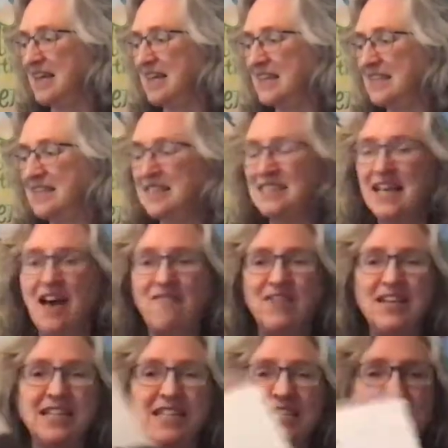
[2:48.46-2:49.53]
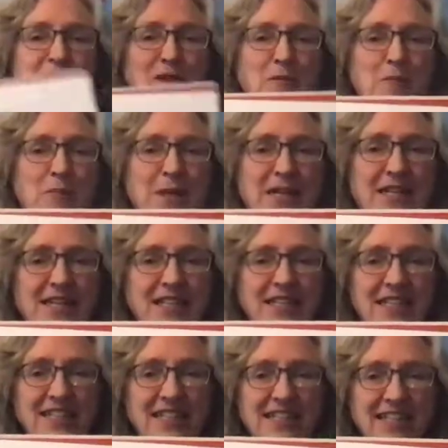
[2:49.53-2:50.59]
7 dill
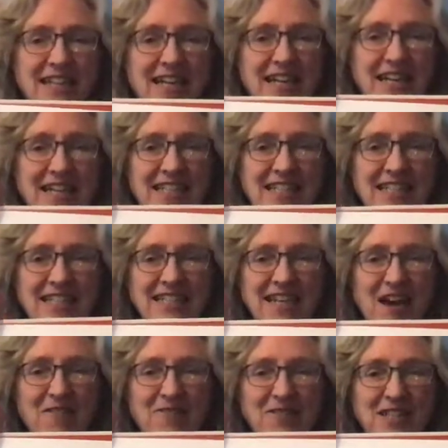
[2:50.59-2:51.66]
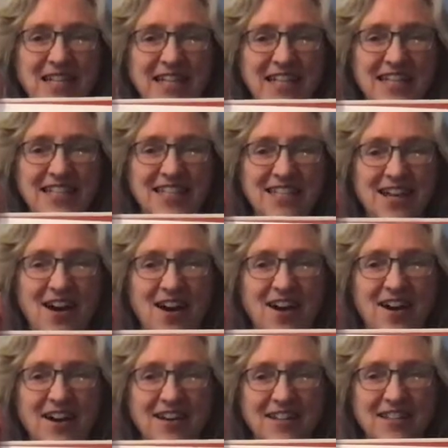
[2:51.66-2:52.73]
pickles stuffed in a jar.